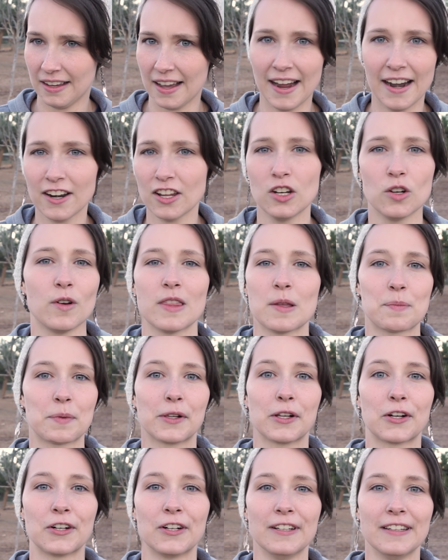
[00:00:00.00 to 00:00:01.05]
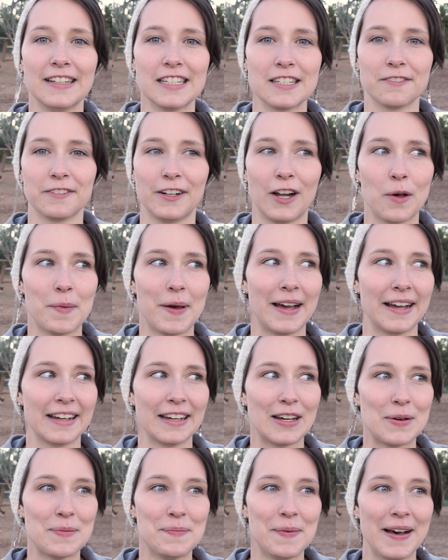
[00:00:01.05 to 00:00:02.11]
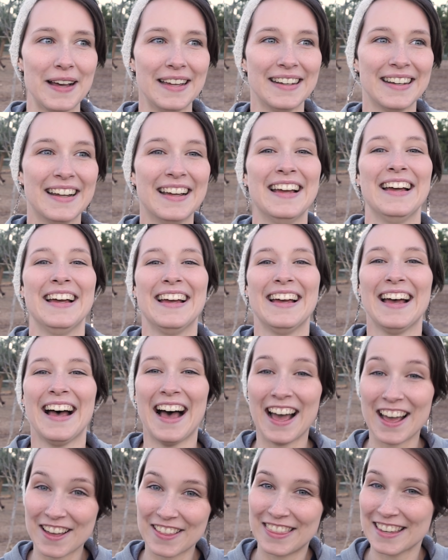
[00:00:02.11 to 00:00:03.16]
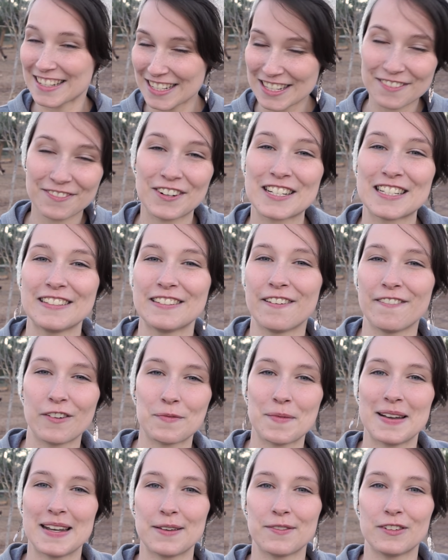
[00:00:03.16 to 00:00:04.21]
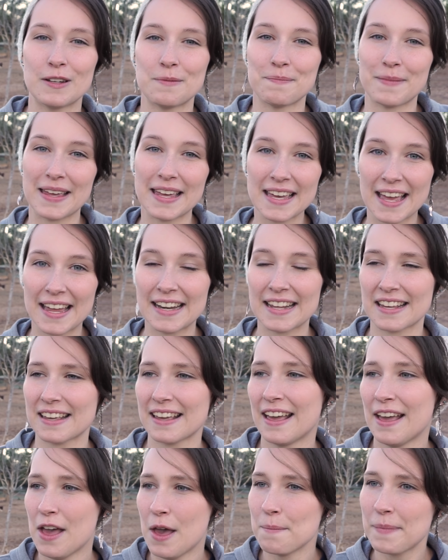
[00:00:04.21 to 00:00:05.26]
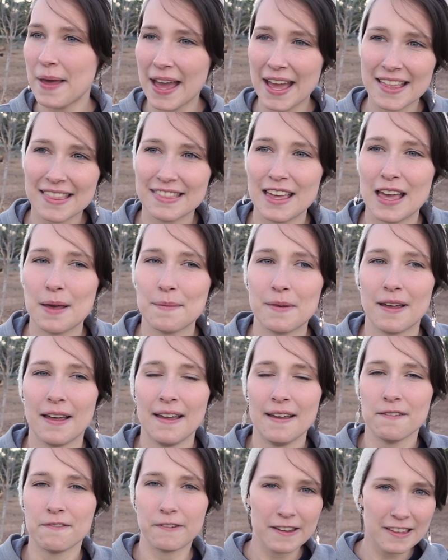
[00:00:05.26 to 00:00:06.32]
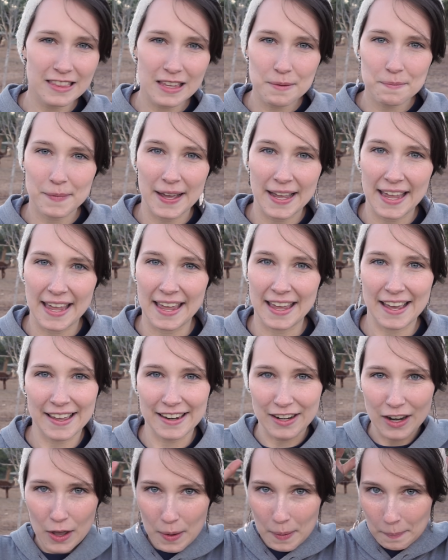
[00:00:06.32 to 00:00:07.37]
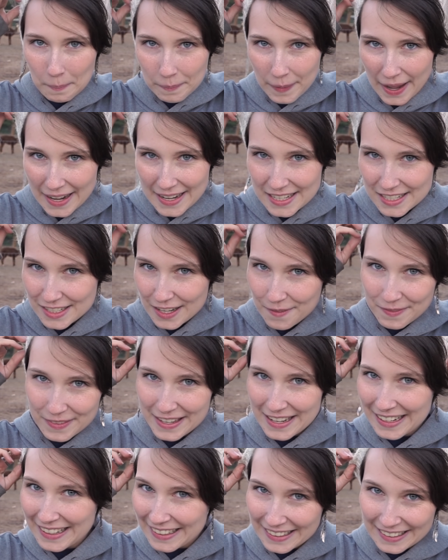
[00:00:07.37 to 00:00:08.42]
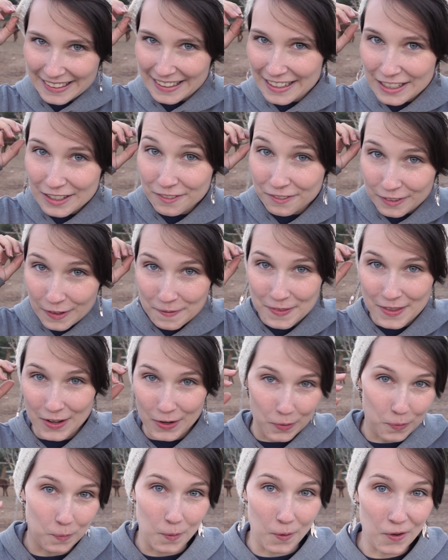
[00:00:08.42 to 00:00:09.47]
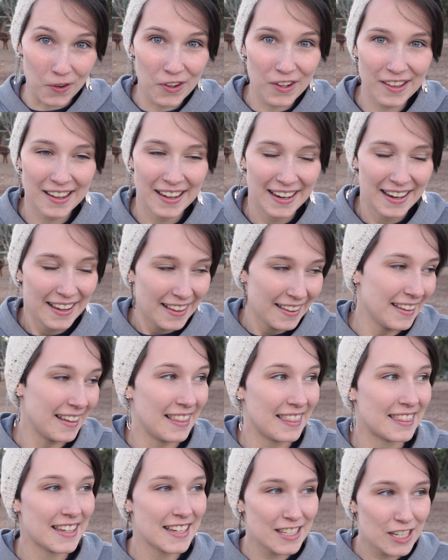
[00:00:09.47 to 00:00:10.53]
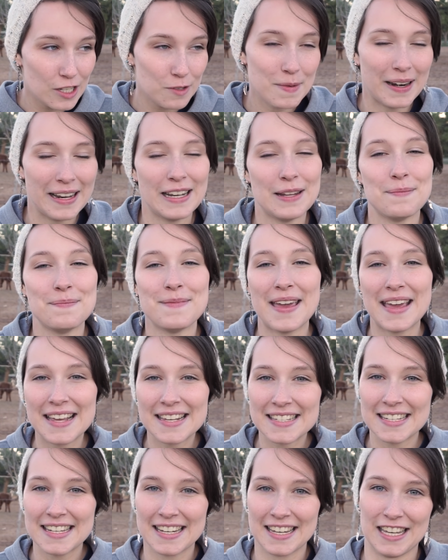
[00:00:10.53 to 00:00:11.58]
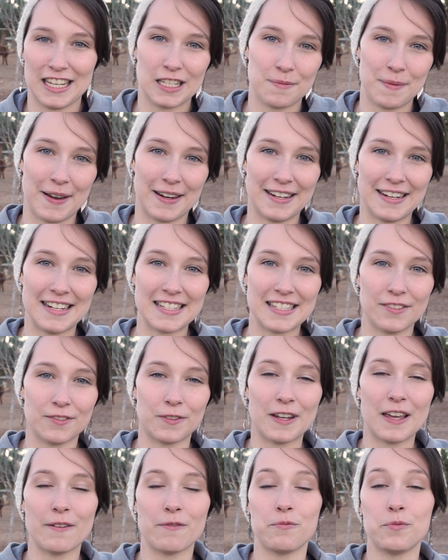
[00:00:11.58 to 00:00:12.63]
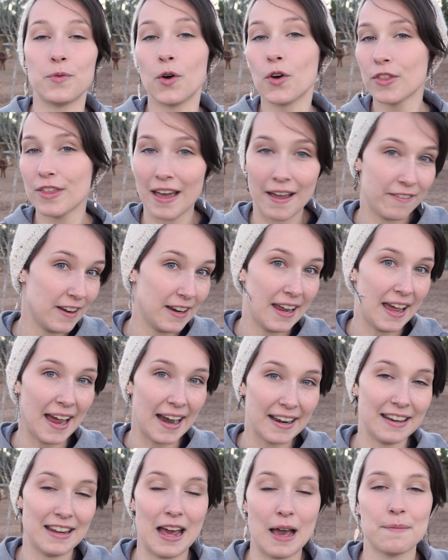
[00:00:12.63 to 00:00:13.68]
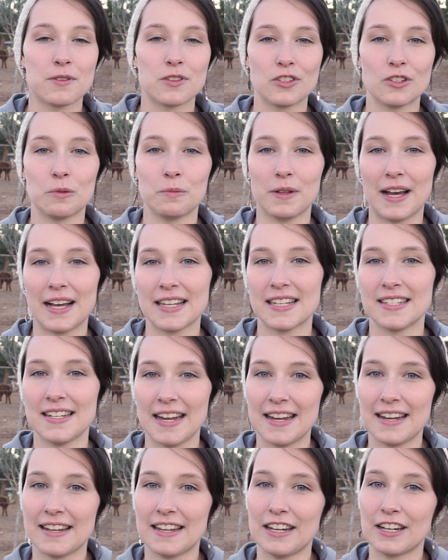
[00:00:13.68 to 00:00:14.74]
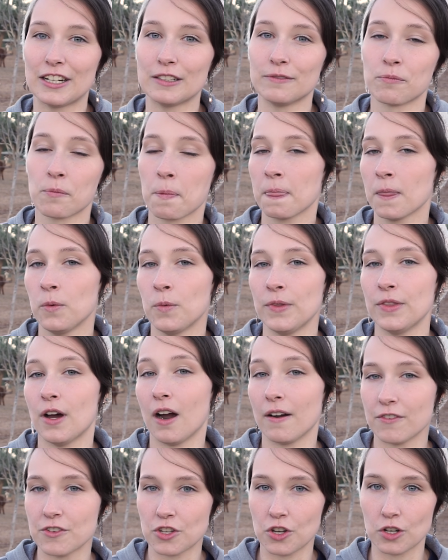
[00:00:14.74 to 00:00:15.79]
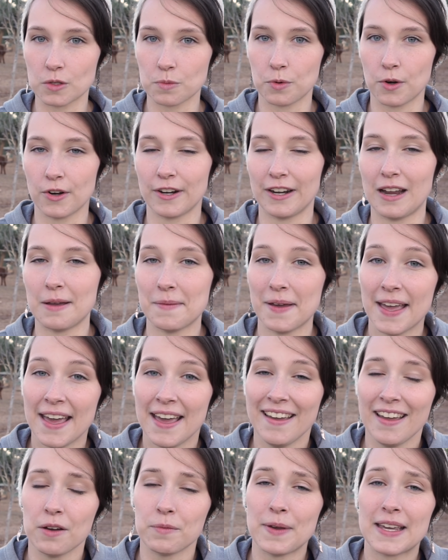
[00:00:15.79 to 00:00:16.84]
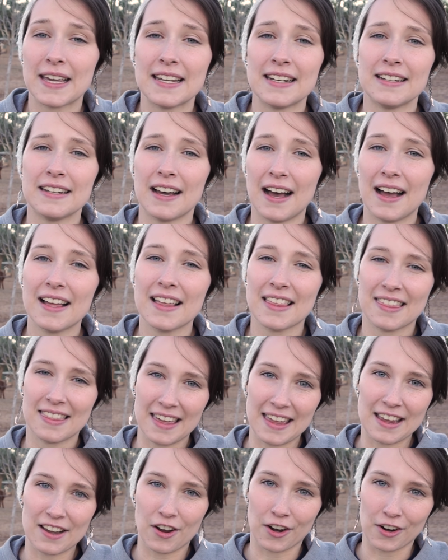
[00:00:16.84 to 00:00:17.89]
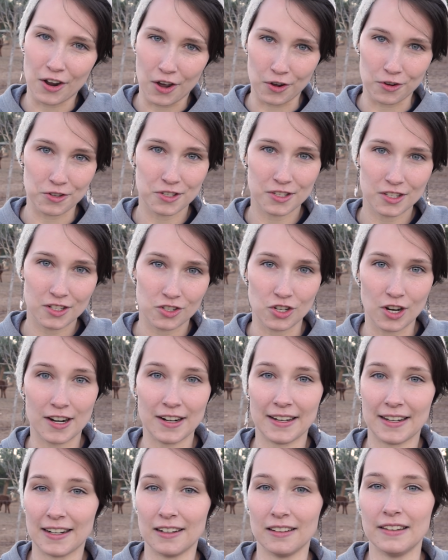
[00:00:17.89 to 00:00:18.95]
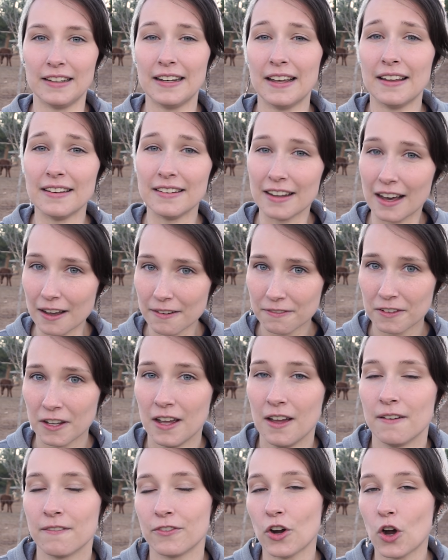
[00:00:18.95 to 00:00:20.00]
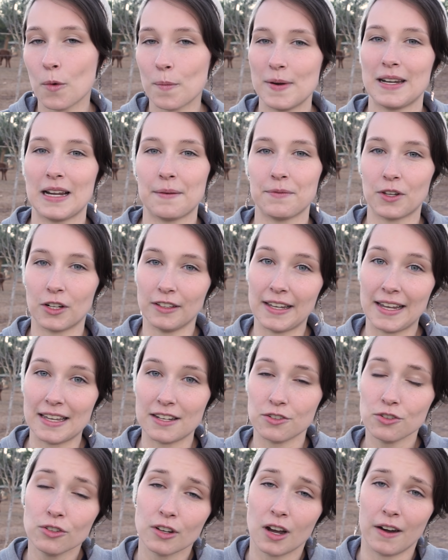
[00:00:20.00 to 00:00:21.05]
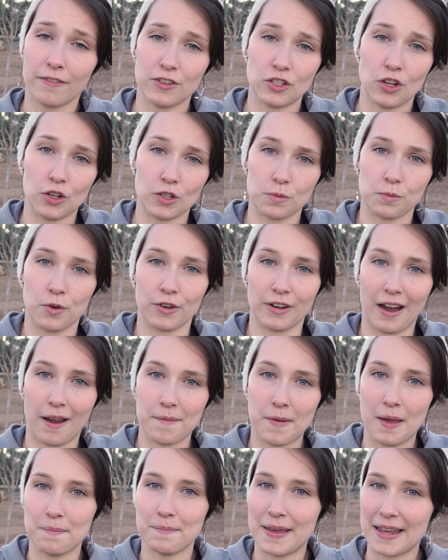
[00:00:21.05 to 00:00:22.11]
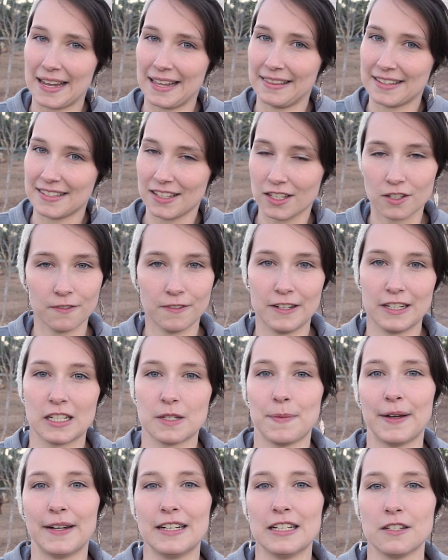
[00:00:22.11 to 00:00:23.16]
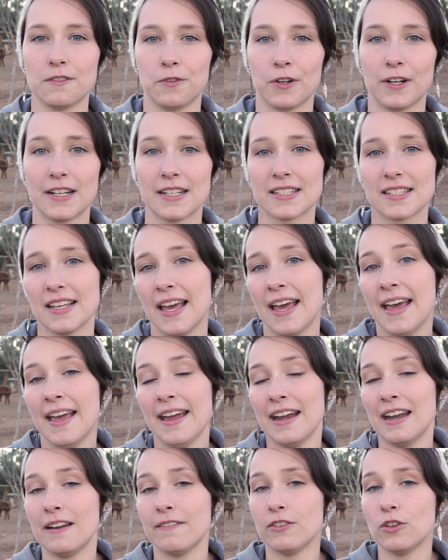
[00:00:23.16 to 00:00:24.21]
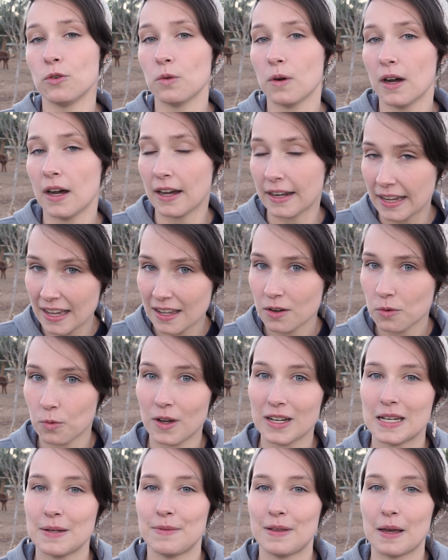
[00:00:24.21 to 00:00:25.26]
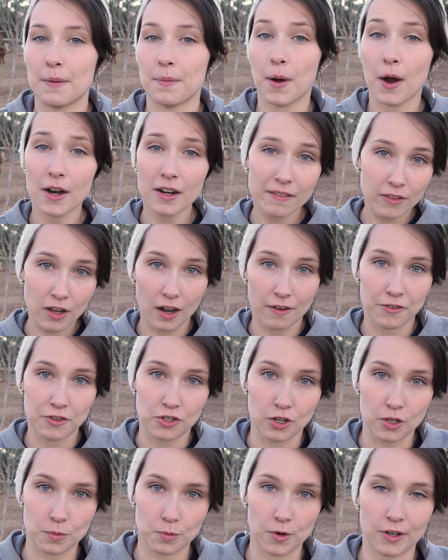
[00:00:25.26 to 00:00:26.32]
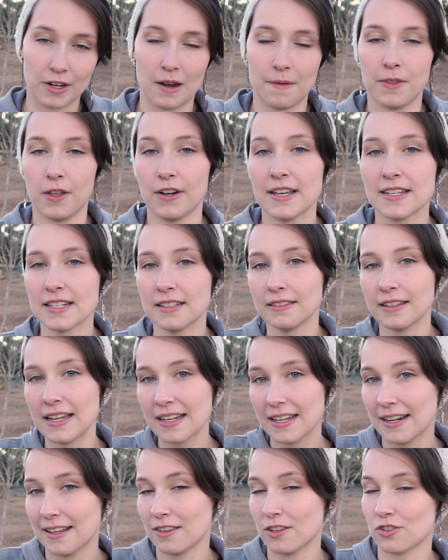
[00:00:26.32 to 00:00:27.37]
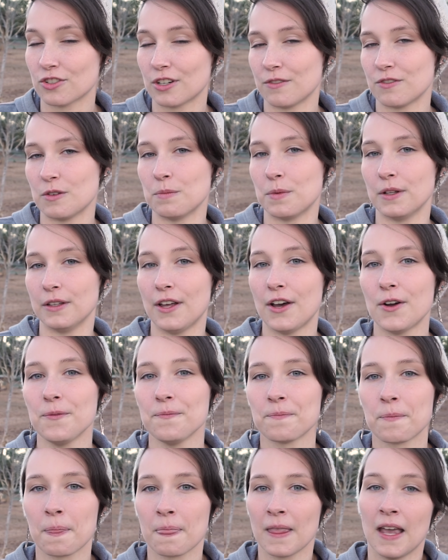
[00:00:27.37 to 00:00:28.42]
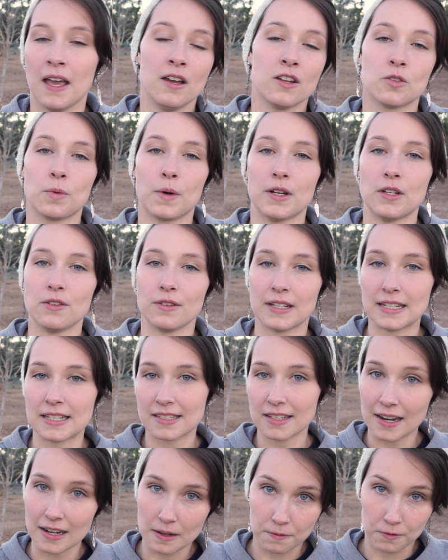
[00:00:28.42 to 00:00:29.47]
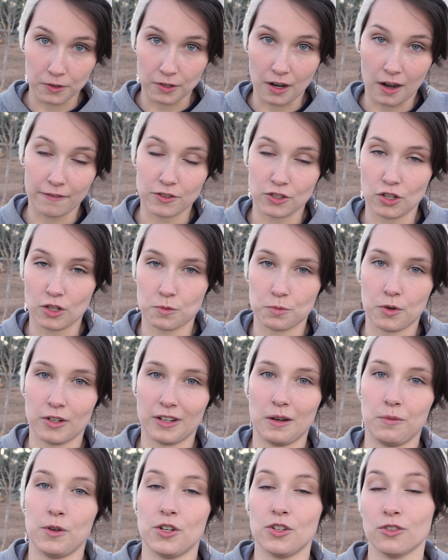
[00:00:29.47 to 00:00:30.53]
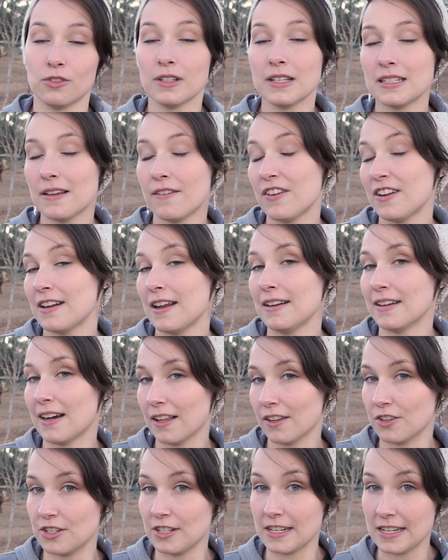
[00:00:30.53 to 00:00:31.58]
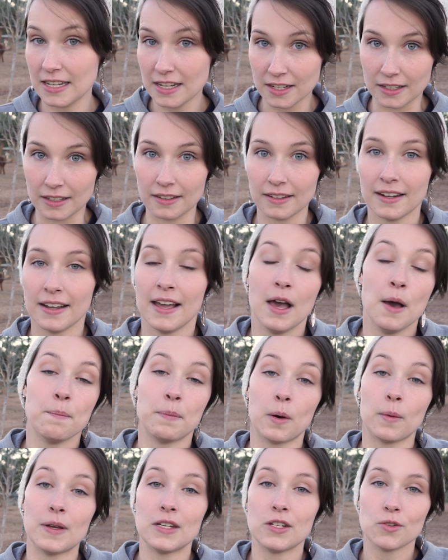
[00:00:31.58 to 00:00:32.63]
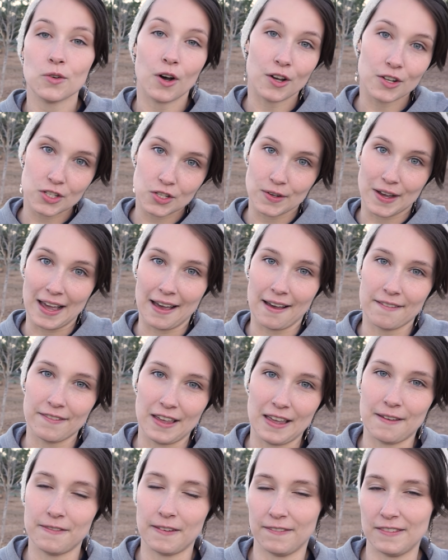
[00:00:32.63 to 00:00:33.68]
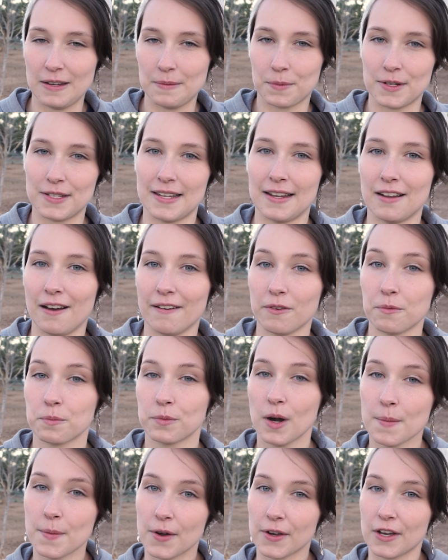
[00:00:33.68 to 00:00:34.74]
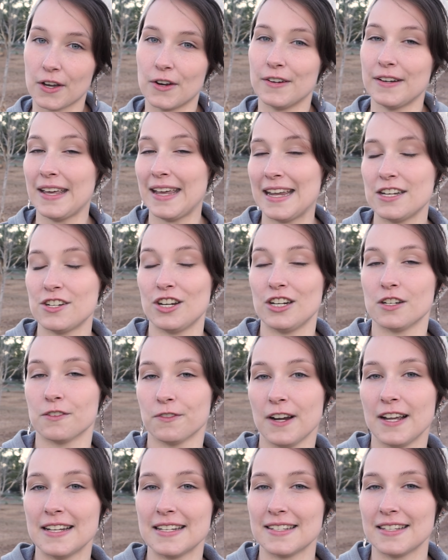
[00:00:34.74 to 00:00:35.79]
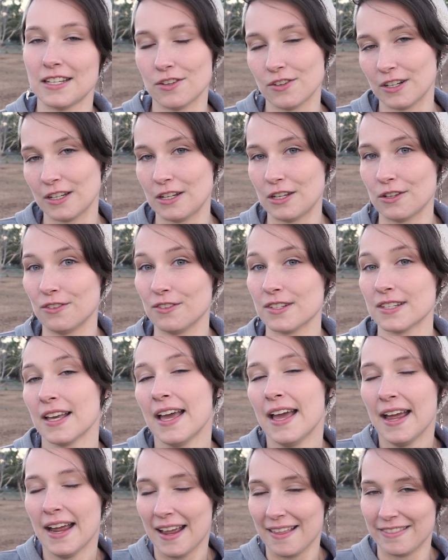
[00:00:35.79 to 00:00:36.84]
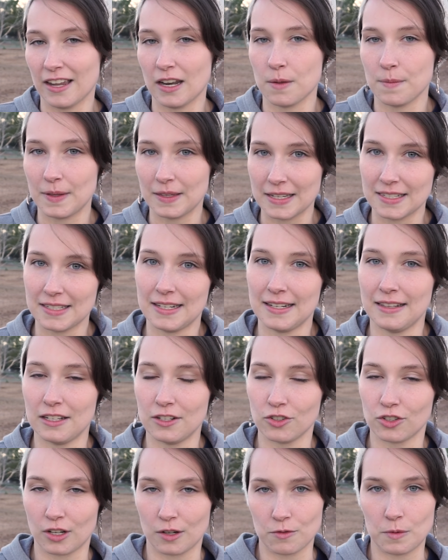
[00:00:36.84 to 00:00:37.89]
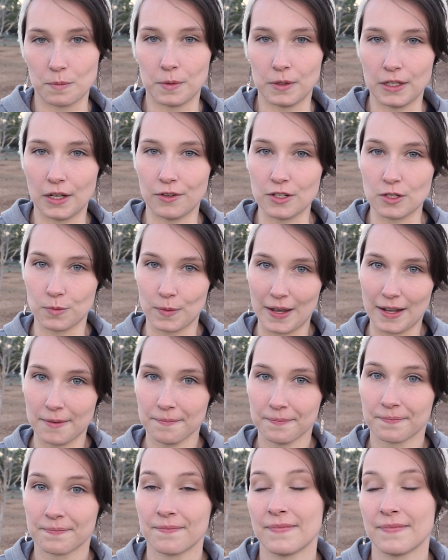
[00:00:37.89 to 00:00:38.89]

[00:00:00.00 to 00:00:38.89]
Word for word: I don't know what the plural is for alpaca, but this is the first time I've ever been able to meet any, pet them, feed them by hand, buy something knitted from their wool. Like, this has been an amazing experience. We have both had an absolute blast staying here with the Harvest Host program, and we cannot thank our hosts, John and Carolyn, enough for opening up their land to the Harvest Host program and making this such a fun experience for us. And if you, again, want to be a part of the Harvest Host program, there is a link in the description below to where you can sign up for the Harvest Host program, which is only $79 a year, but we do also have a 15% off promo code HHFriends that you can use, and that'll be listed in the description below as well.